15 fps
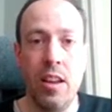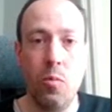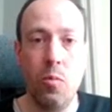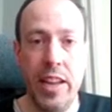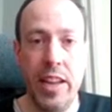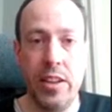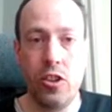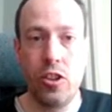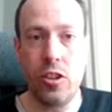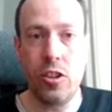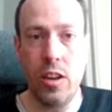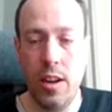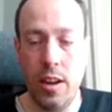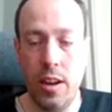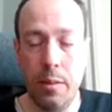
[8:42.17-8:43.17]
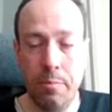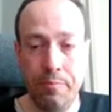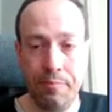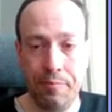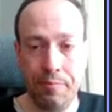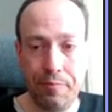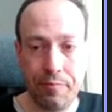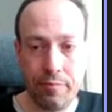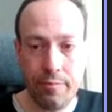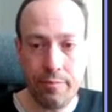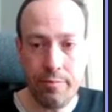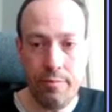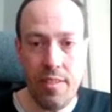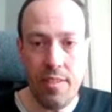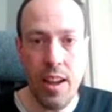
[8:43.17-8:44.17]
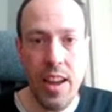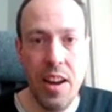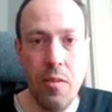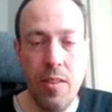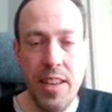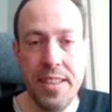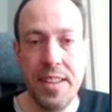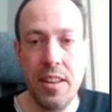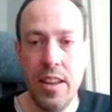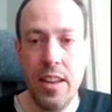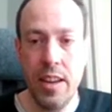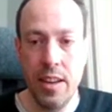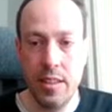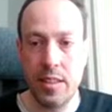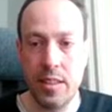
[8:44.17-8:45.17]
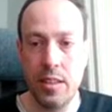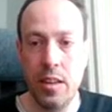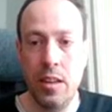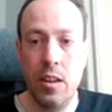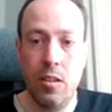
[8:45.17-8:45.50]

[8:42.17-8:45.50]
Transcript: which in recent years,